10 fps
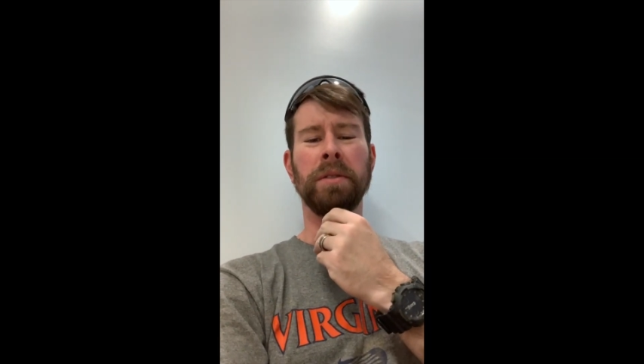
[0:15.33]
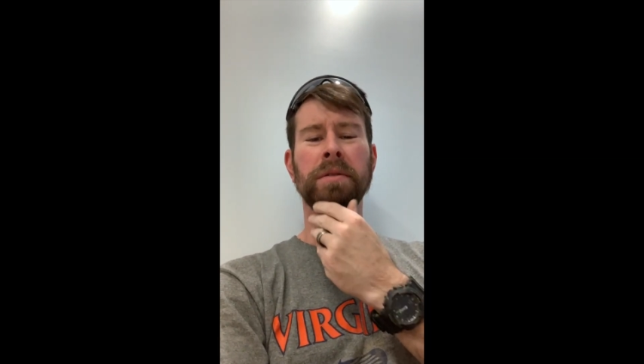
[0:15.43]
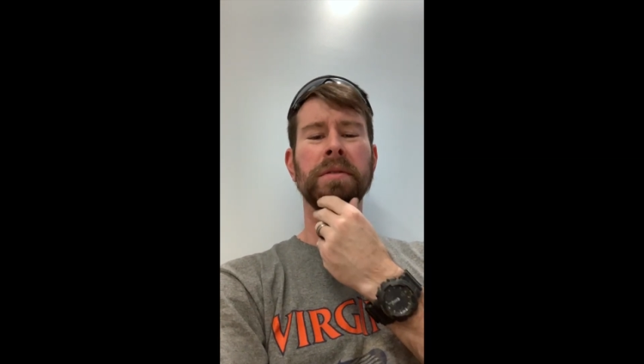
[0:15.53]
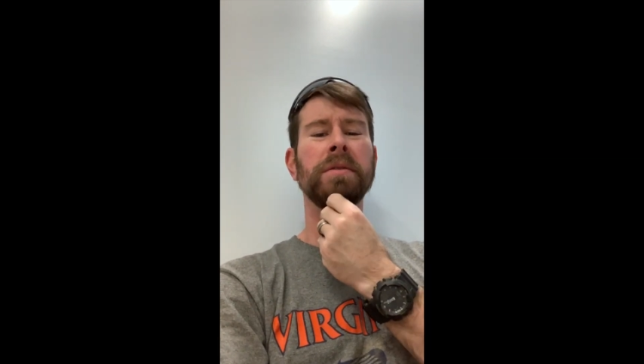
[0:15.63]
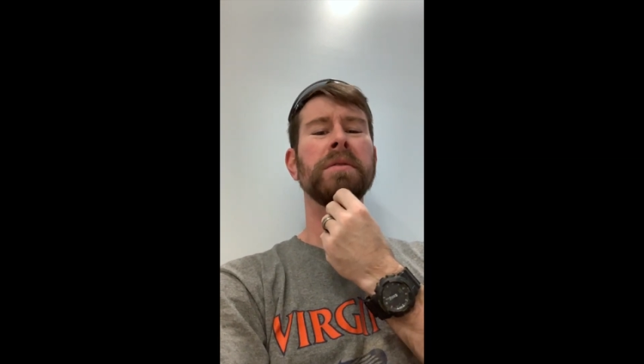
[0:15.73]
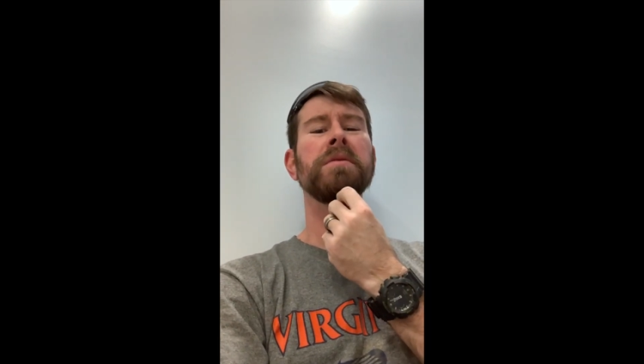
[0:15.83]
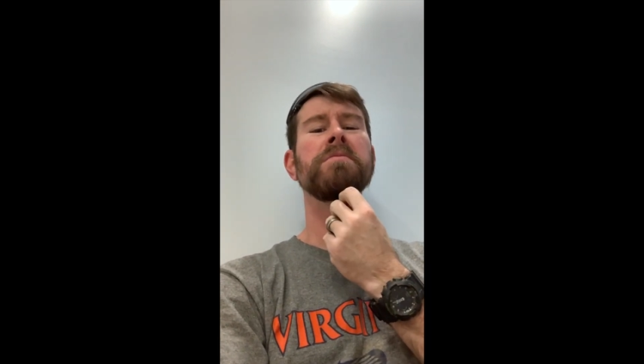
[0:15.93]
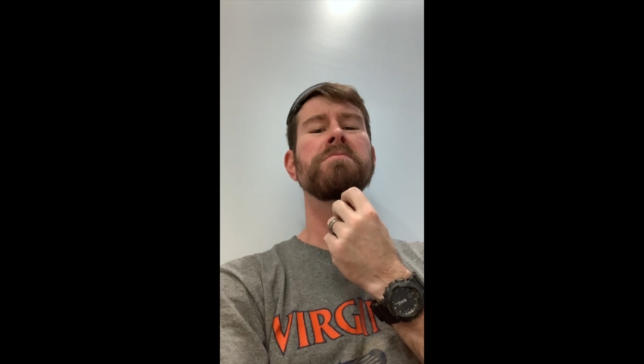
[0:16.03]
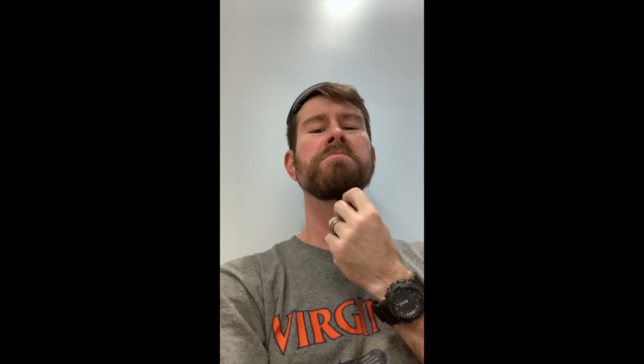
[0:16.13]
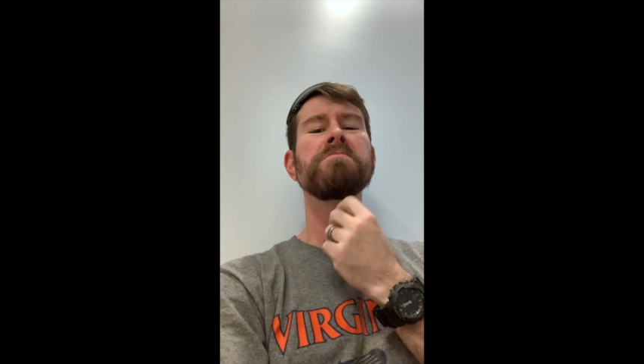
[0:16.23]

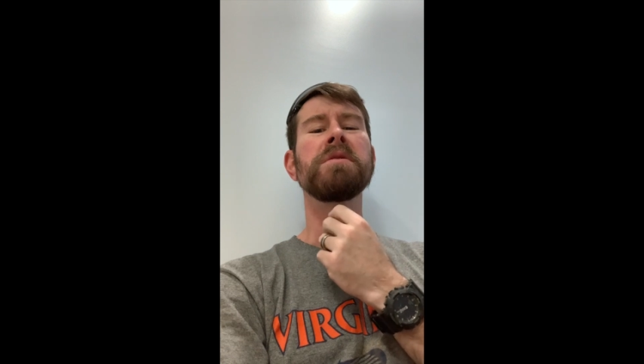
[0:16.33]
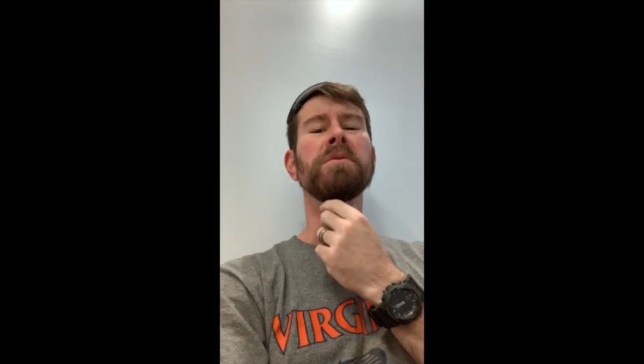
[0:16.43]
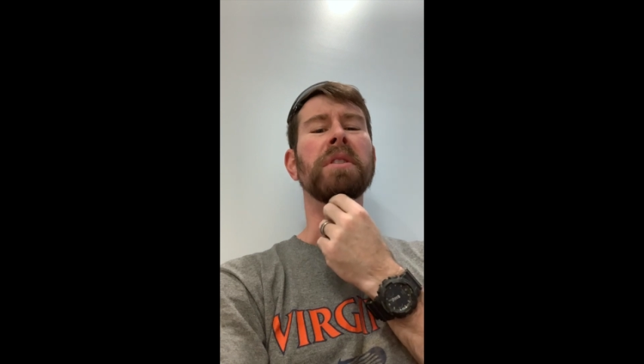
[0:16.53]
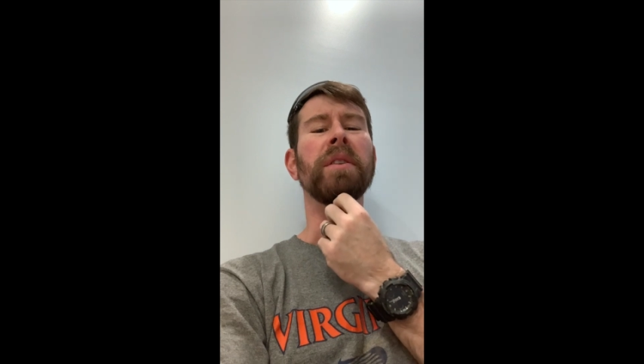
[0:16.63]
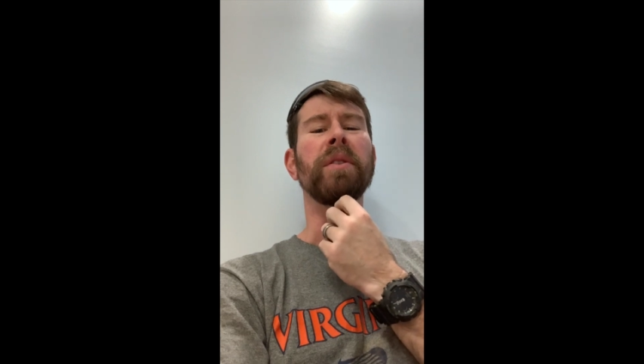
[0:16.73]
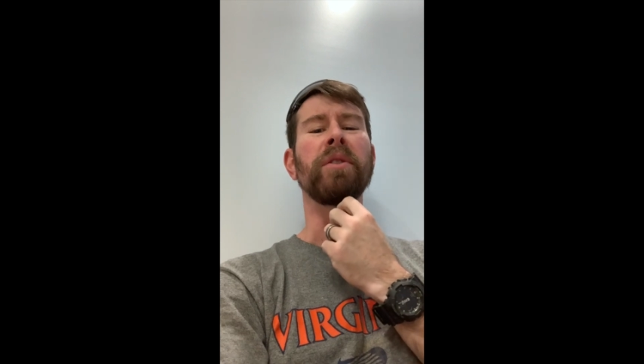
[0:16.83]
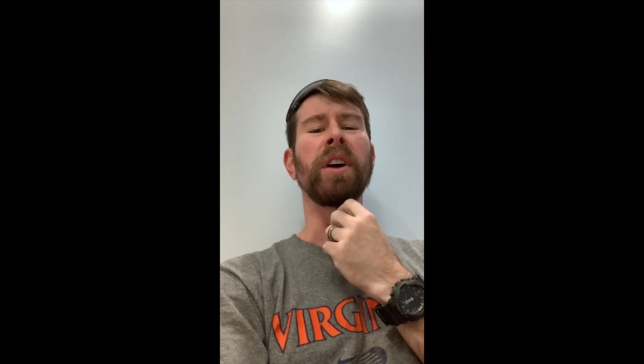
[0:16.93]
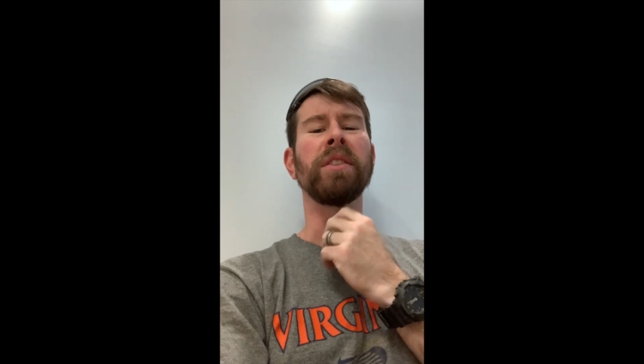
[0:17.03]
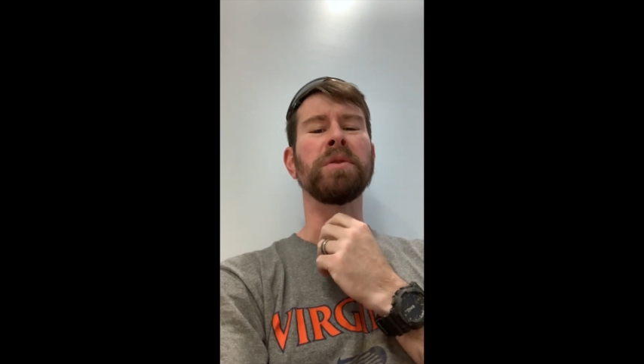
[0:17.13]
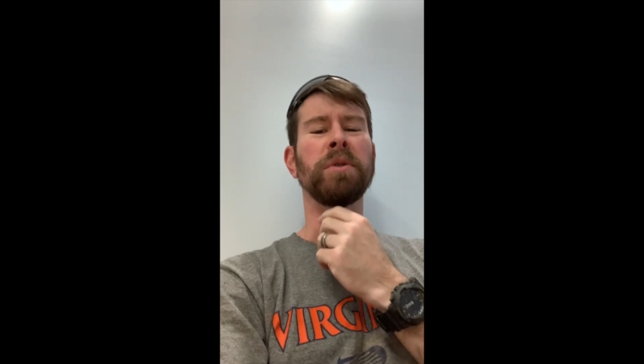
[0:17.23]
I don't think I've ever
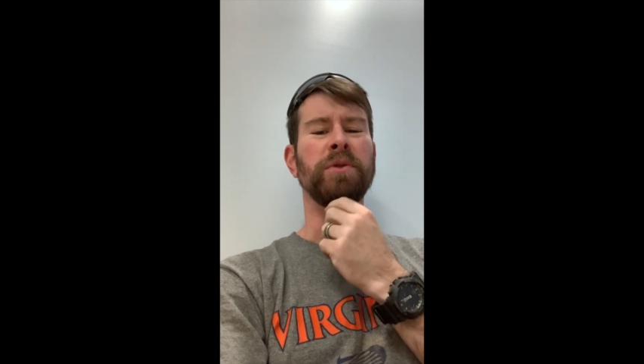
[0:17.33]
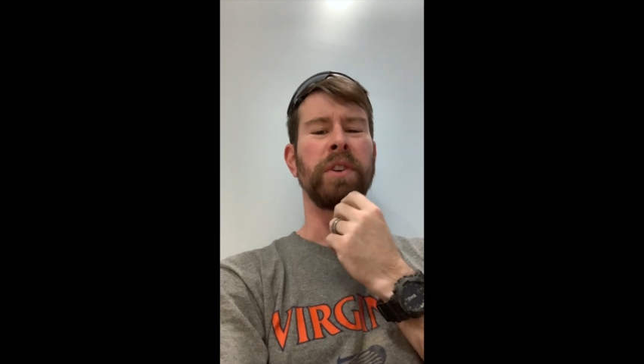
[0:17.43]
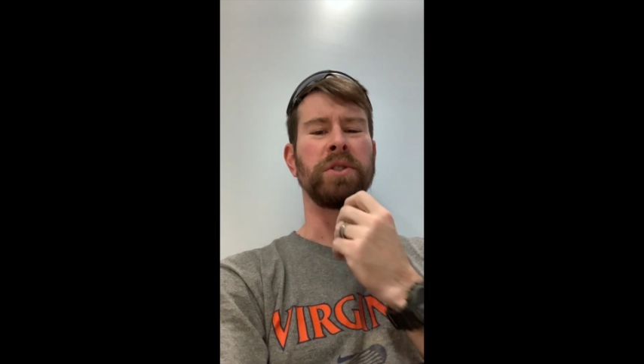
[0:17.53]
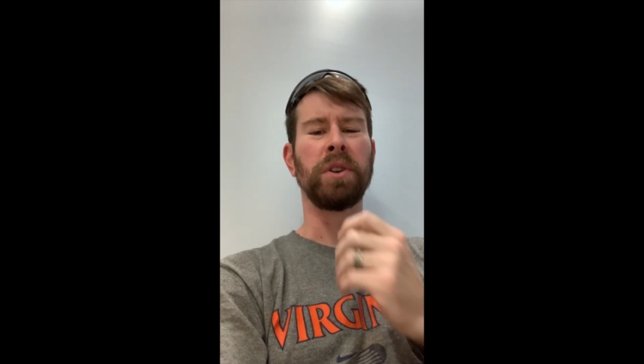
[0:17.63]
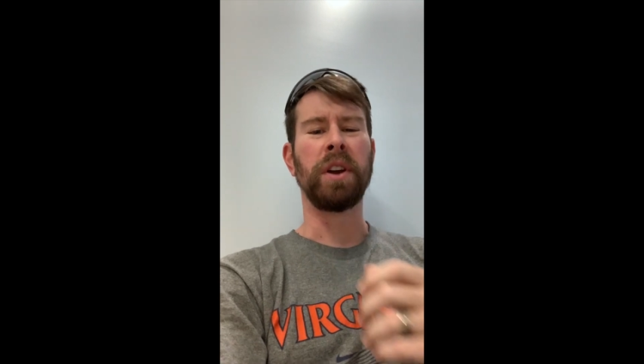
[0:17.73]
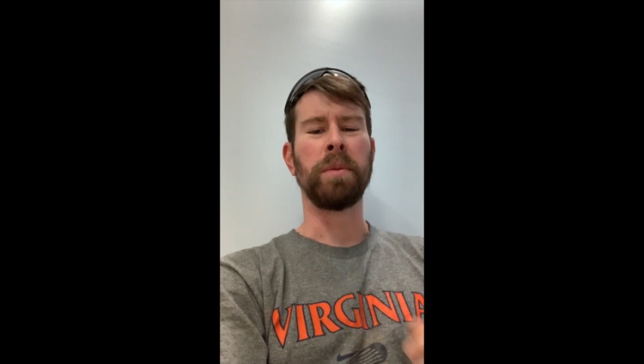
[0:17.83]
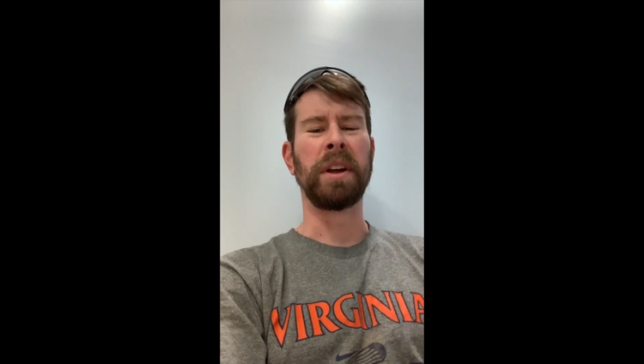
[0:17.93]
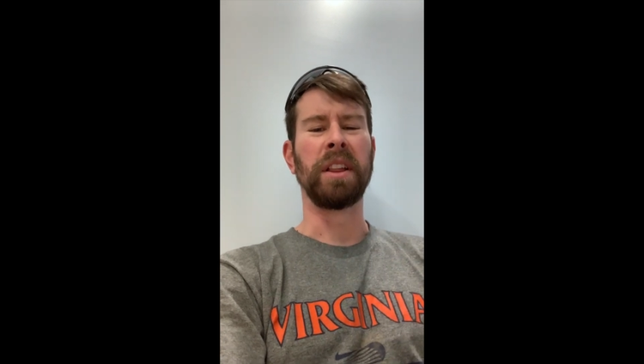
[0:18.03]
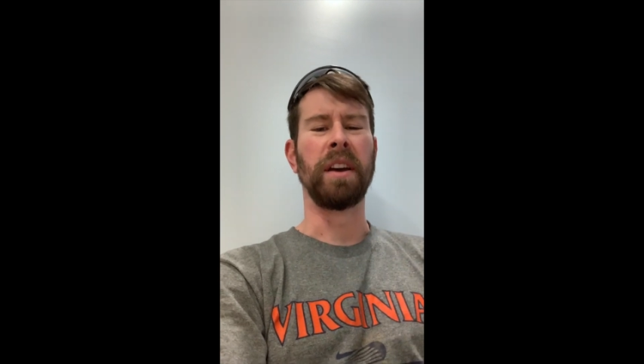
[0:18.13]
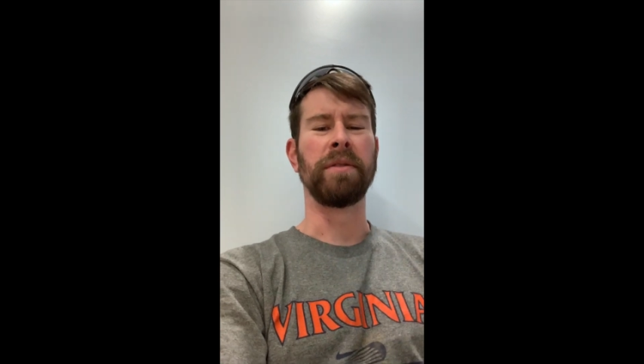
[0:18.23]
had this much facial hair in my
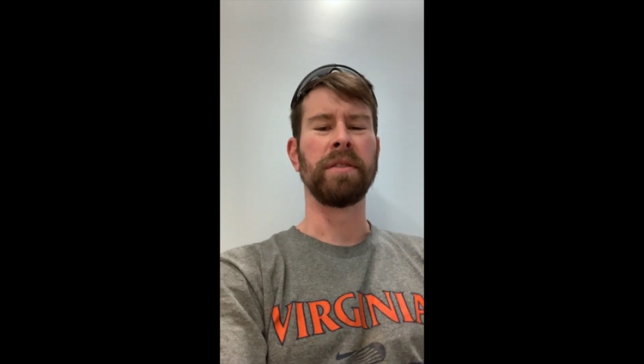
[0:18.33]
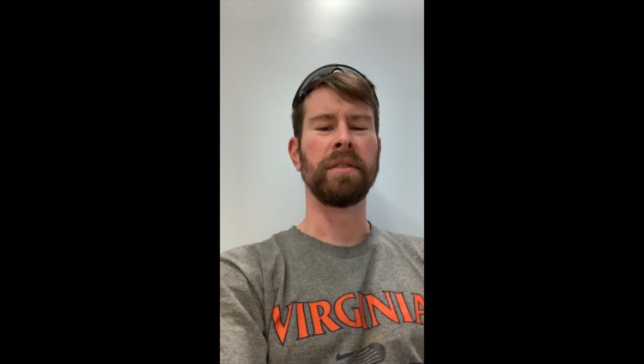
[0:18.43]
life.